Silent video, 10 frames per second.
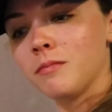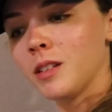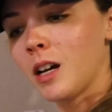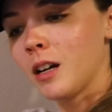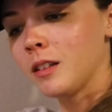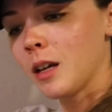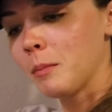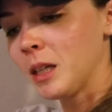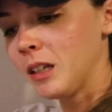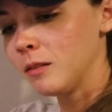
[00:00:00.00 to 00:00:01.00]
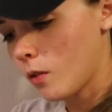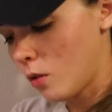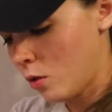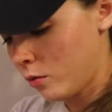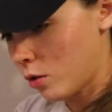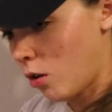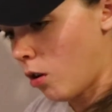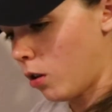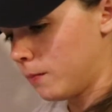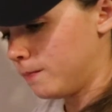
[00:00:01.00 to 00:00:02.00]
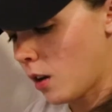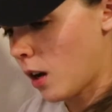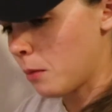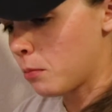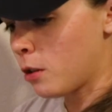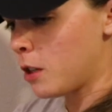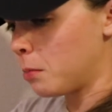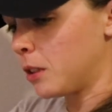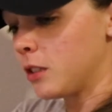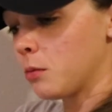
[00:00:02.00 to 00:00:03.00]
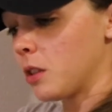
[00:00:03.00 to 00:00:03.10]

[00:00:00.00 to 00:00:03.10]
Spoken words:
not that many. Overall, I'm pretty pleased with